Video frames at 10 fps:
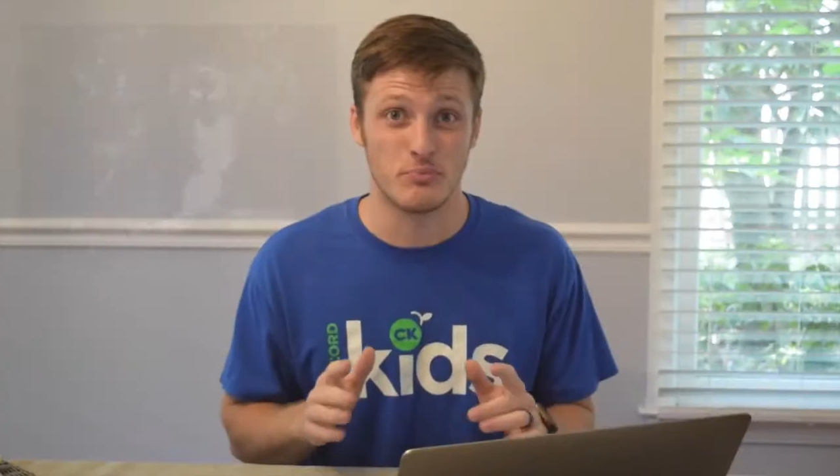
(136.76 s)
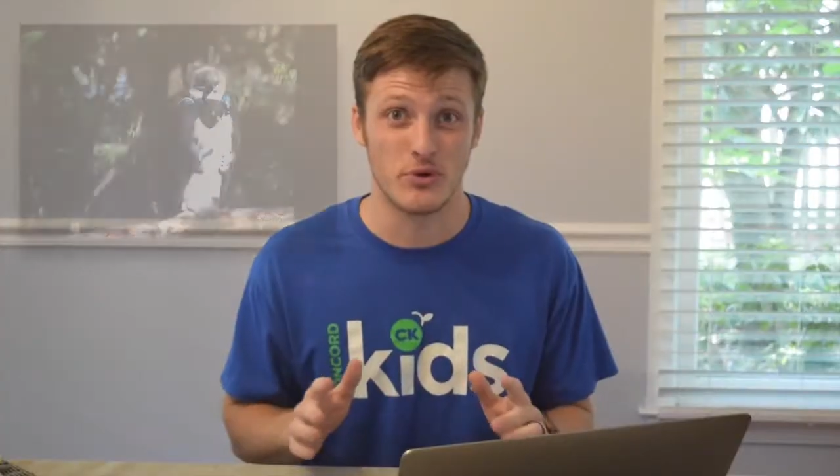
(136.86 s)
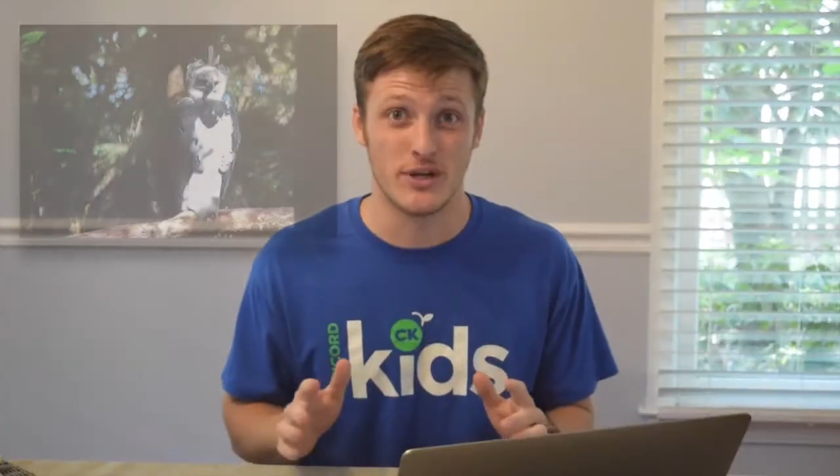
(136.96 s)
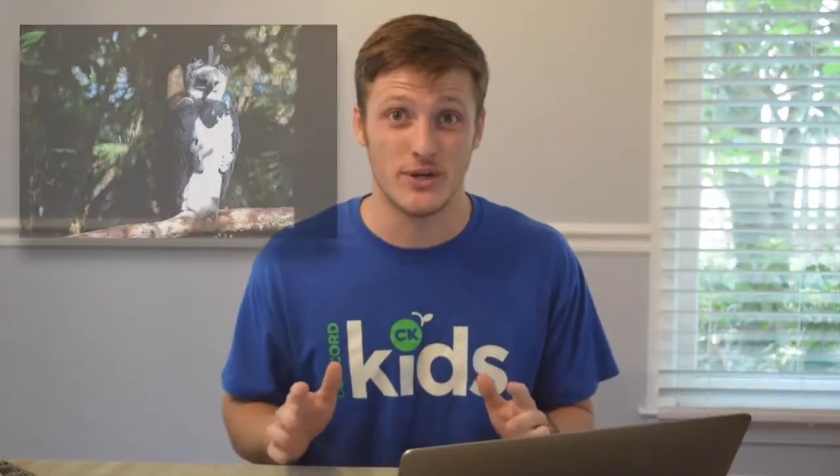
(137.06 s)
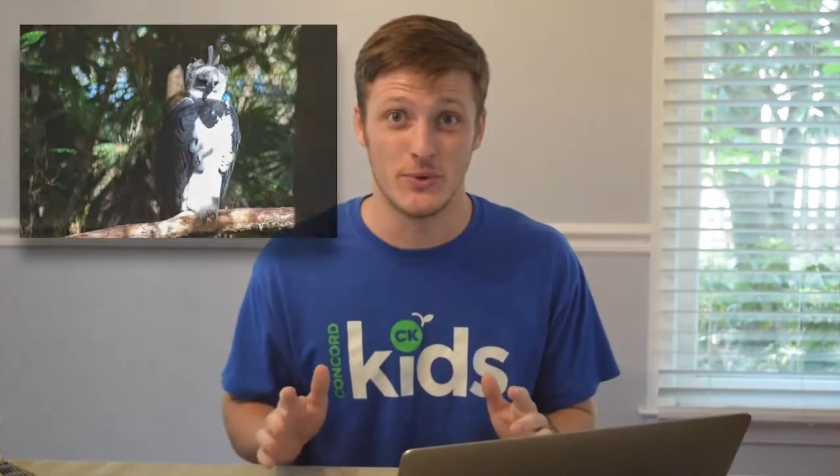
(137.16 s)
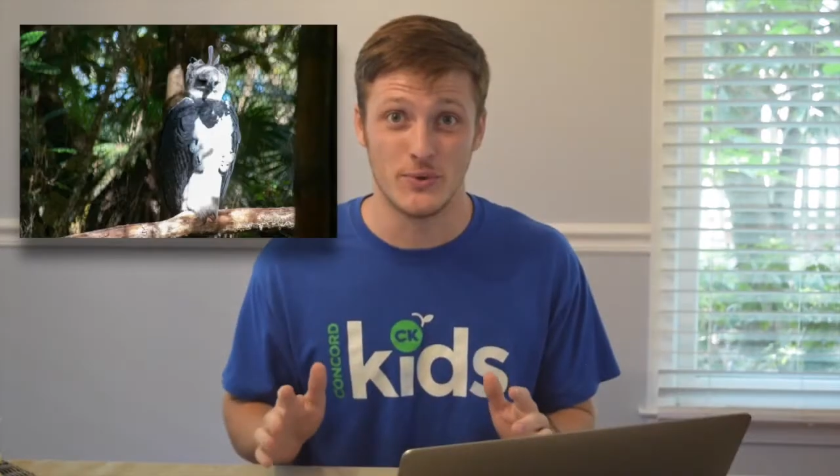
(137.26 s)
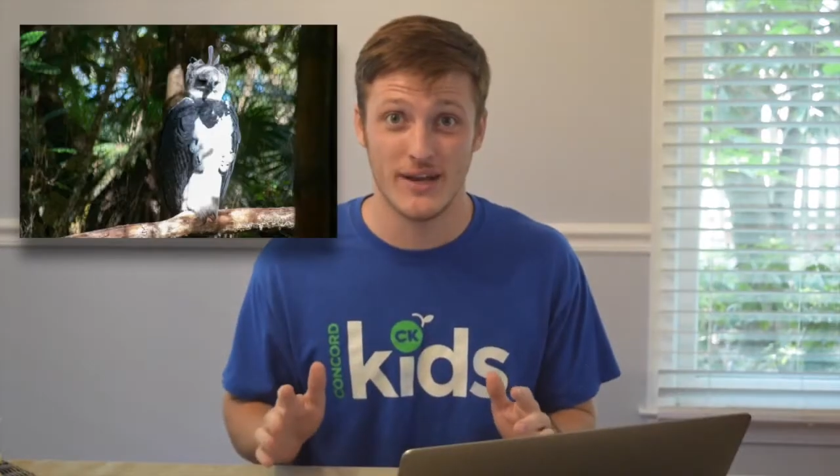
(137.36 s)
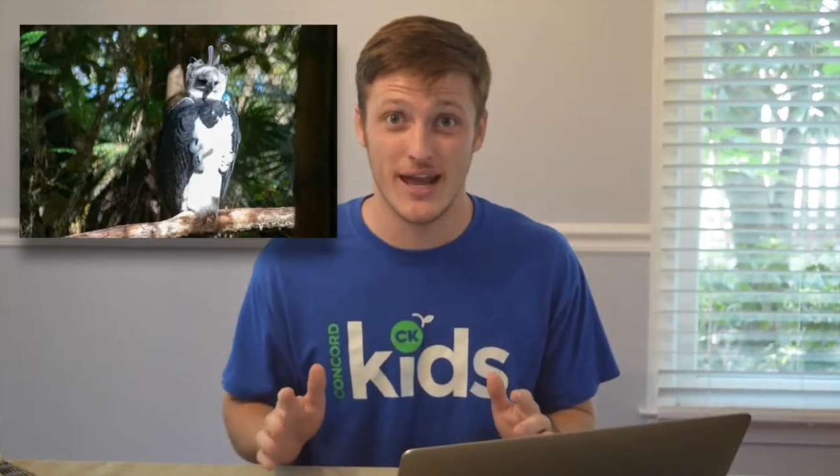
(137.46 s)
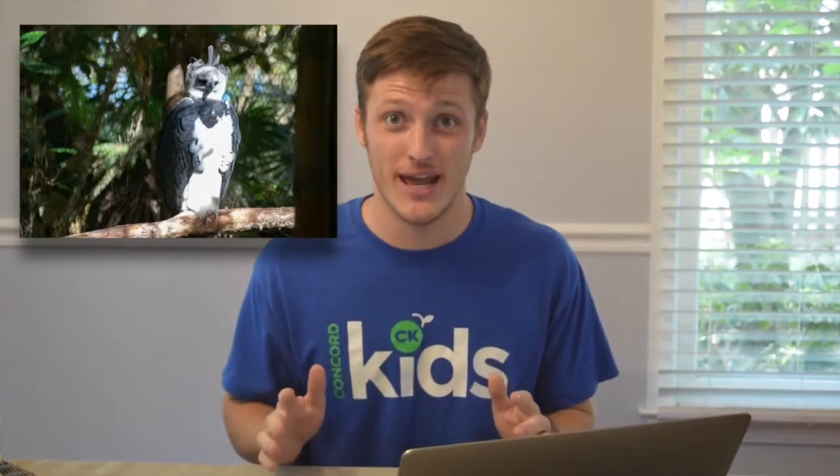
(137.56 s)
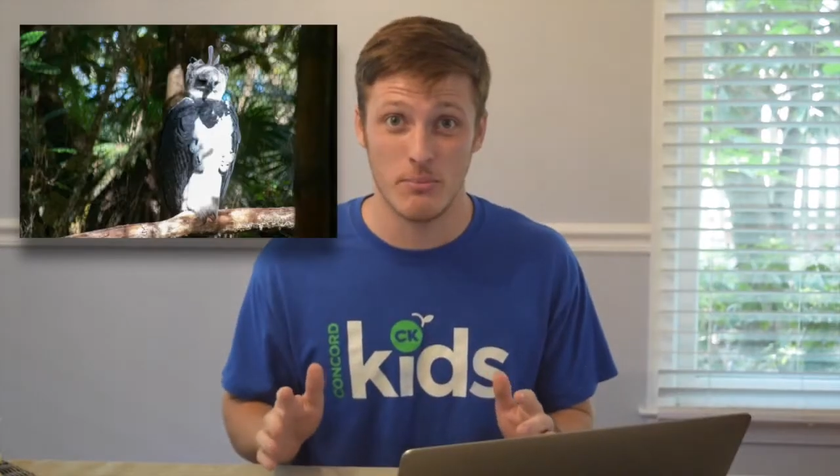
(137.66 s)
pretty cool
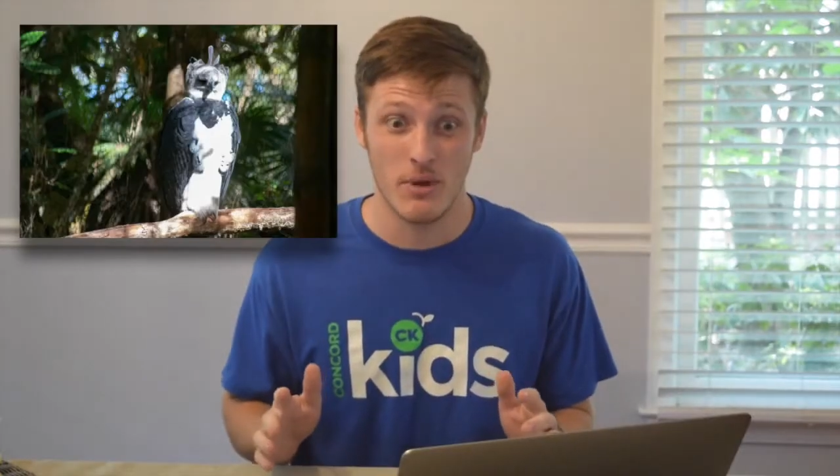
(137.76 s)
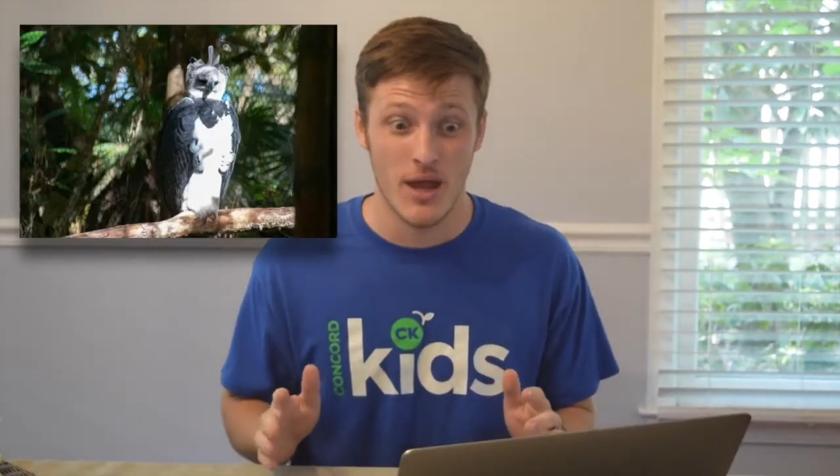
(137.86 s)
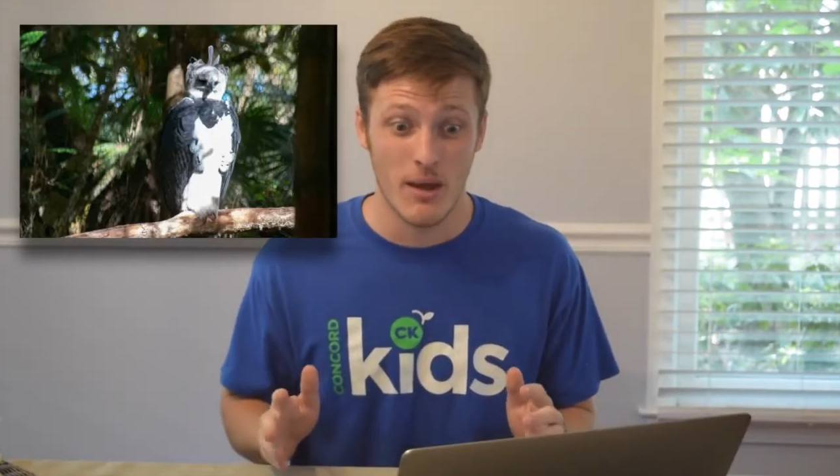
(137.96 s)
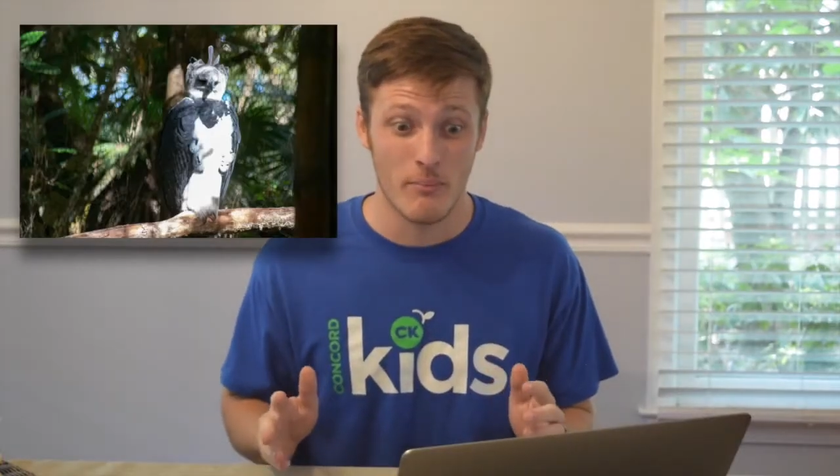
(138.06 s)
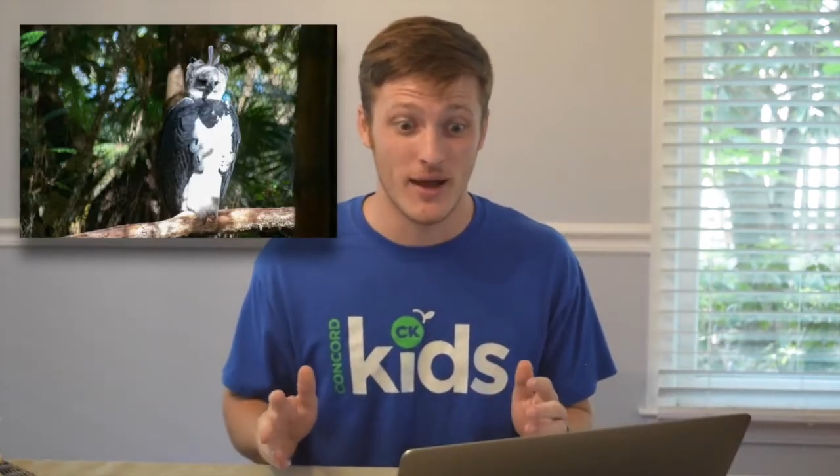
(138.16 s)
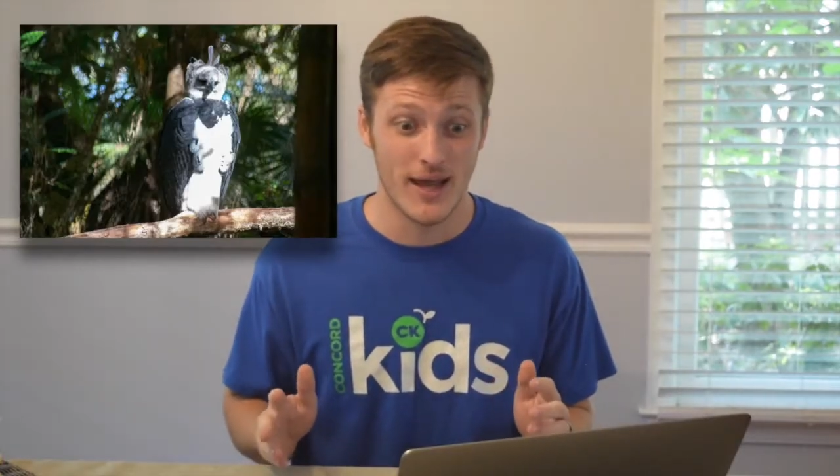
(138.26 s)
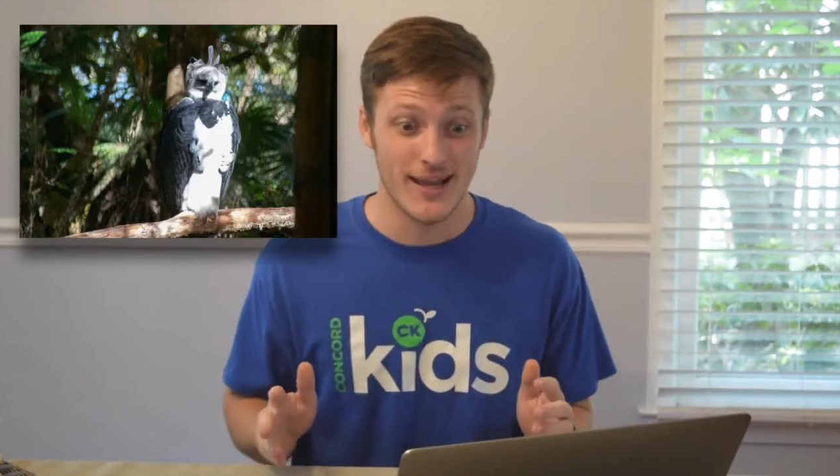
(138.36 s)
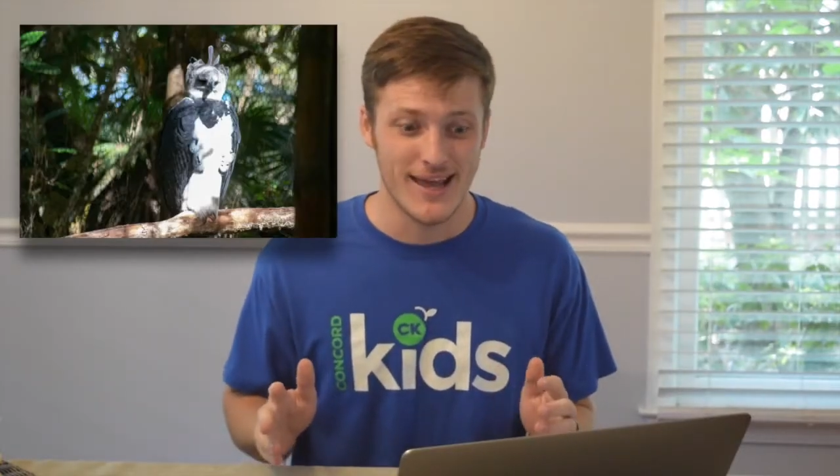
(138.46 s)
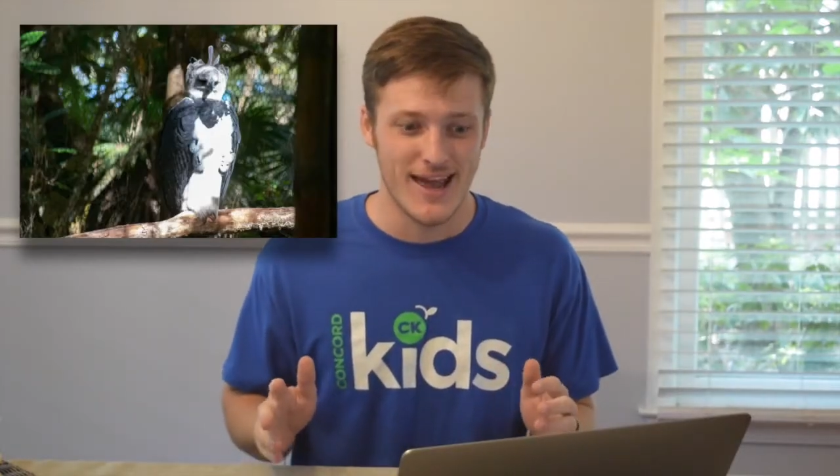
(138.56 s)
name. But